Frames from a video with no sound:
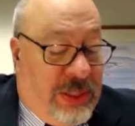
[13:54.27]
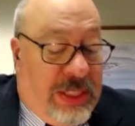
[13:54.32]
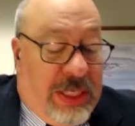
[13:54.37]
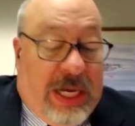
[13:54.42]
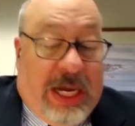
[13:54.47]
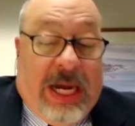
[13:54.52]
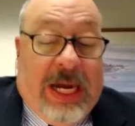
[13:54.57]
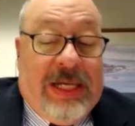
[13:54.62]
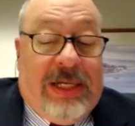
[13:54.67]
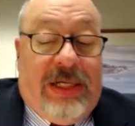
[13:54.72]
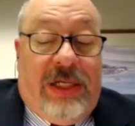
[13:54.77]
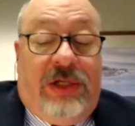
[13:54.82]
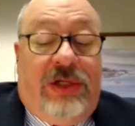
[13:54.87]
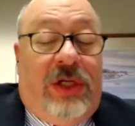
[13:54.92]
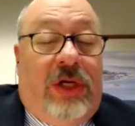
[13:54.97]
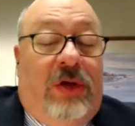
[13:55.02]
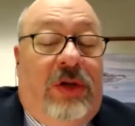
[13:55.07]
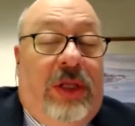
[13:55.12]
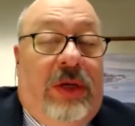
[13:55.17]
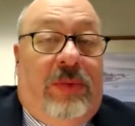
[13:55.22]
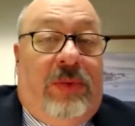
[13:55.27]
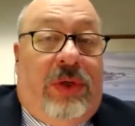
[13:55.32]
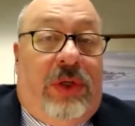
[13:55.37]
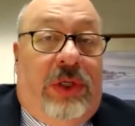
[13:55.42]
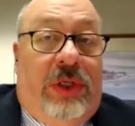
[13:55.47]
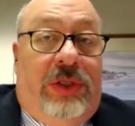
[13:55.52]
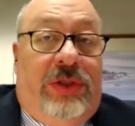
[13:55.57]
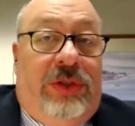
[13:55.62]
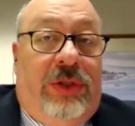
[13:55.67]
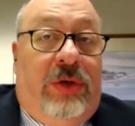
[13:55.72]
I didn't know they were going
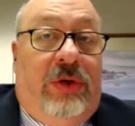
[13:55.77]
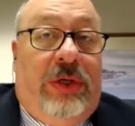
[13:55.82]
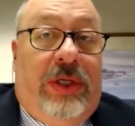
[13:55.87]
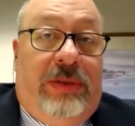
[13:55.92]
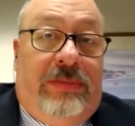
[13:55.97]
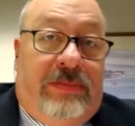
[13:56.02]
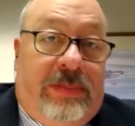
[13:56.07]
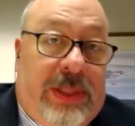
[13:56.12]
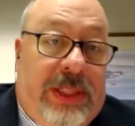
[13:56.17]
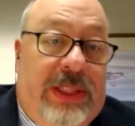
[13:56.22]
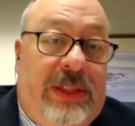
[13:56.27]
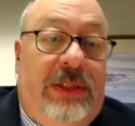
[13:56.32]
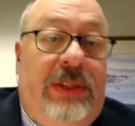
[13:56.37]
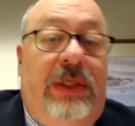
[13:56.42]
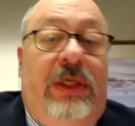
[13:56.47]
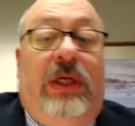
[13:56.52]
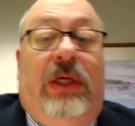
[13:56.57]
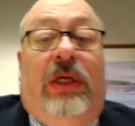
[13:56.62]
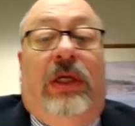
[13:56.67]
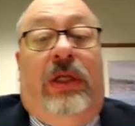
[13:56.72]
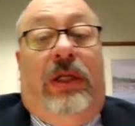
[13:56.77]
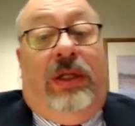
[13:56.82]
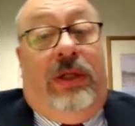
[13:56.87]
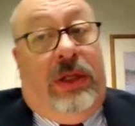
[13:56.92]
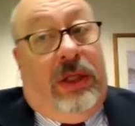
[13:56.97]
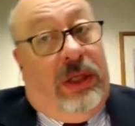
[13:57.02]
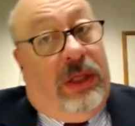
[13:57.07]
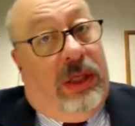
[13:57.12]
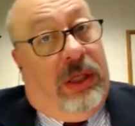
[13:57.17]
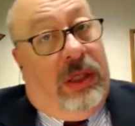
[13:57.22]
to do it, but
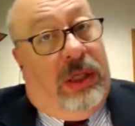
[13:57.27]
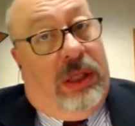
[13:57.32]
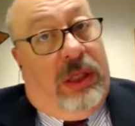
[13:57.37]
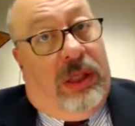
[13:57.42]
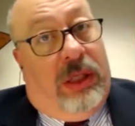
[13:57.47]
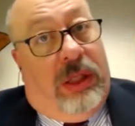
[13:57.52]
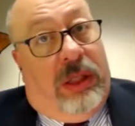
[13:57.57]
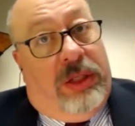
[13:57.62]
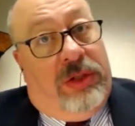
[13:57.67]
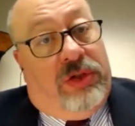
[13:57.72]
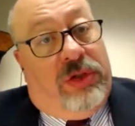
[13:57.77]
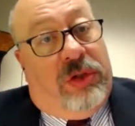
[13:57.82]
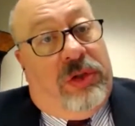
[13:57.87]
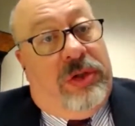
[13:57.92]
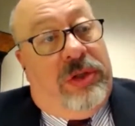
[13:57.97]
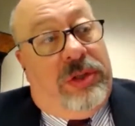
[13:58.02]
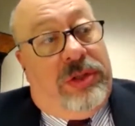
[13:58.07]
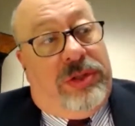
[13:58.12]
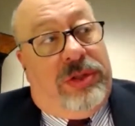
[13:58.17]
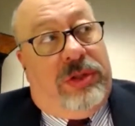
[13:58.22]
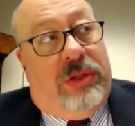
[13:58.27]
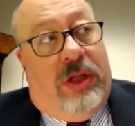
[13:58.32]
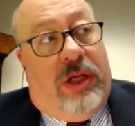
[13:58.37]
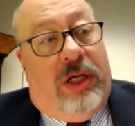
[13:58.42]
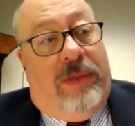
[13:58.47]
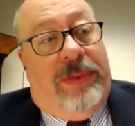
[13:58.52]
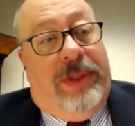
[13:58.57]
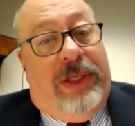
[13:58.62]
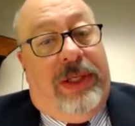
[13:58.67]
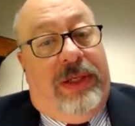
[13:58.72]
the insurance
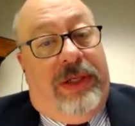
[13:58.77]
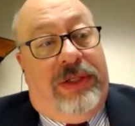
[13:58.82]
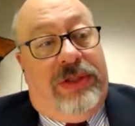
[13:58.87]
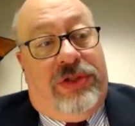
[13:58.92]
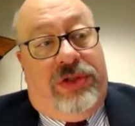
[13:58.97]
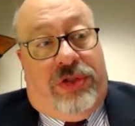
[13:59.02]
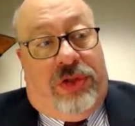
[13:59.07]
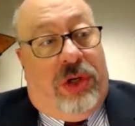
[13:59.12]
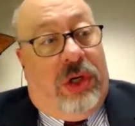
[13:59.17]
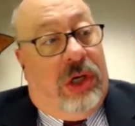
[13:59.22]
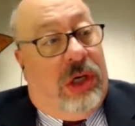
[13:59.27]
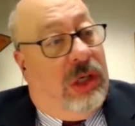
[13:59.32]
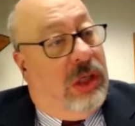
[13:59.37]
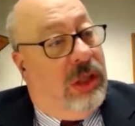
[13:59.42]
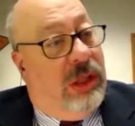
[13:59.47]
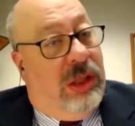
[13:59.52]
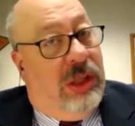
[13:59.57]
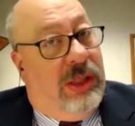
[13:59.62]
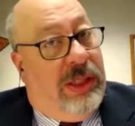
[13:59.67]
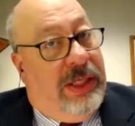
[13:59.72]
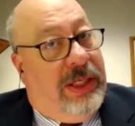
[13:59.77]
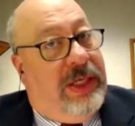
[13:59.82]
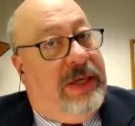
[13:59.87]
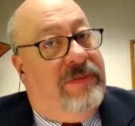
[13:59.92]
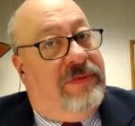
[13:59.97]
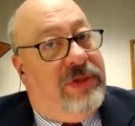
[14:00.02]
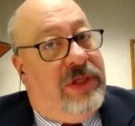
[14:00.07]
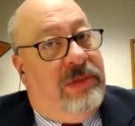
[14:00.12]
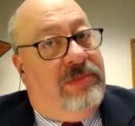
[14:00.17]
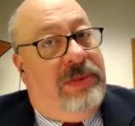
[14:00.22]
lobby is strong, like I've
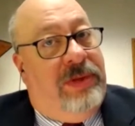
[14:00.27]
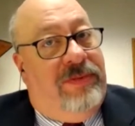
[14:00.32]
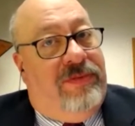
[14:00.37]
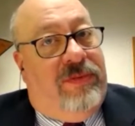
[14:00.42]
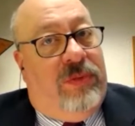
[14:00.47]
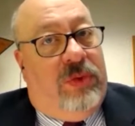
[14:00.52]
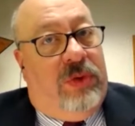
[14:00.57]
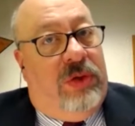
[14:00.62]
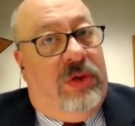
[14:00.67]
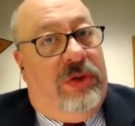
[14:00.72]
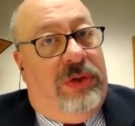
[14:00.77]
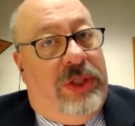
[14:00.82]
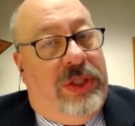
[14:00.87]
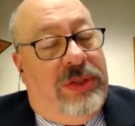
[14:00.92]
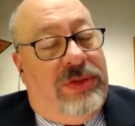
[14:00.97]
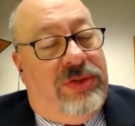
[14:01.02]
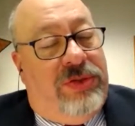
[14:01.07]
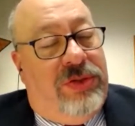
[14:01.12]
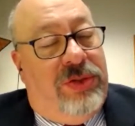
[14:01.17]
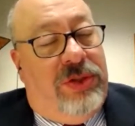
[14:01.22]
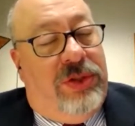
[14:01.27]
said before on this,